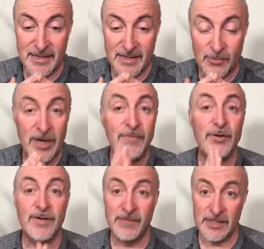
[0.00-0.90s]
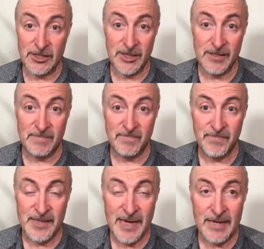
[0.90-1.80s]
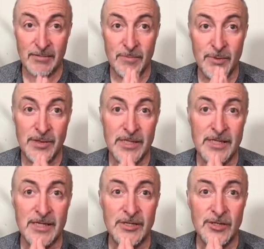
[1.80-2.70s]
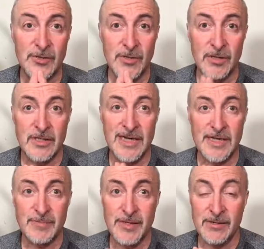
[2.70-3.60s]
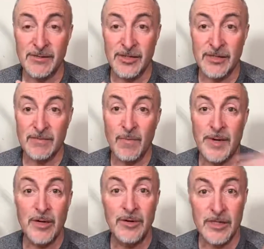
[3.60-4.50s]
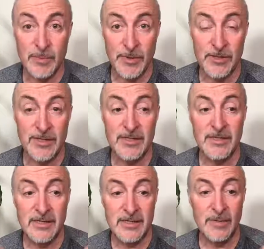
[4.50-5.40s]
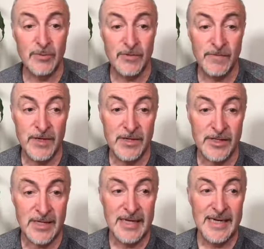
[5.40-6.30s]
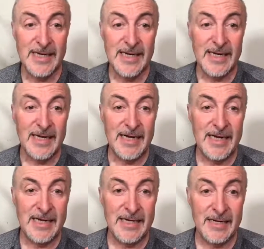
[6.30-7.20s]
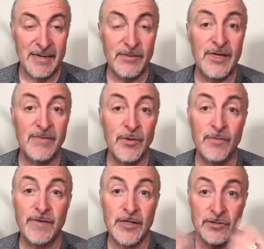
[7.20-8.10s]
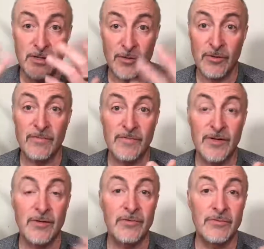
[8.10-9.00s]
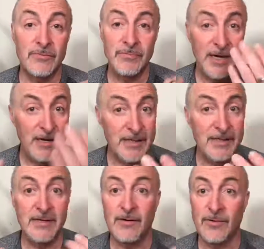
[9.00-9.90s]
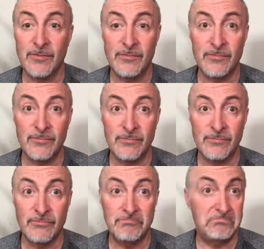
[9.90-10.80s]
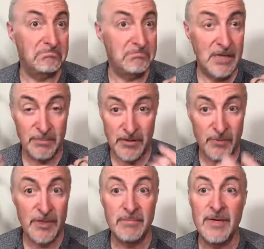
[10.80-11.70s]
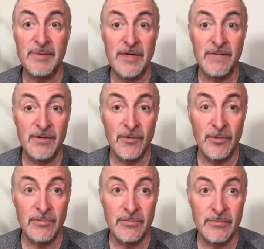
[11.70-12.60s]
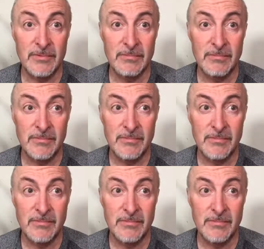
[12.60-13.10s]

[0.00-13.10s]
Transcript: what have you given this year? And I'm going to put this into context because I'll share some of my own experiences and examples first. And I'd love to have you reflect on your own for your own benefit, your own upliftment, and maybe even your own.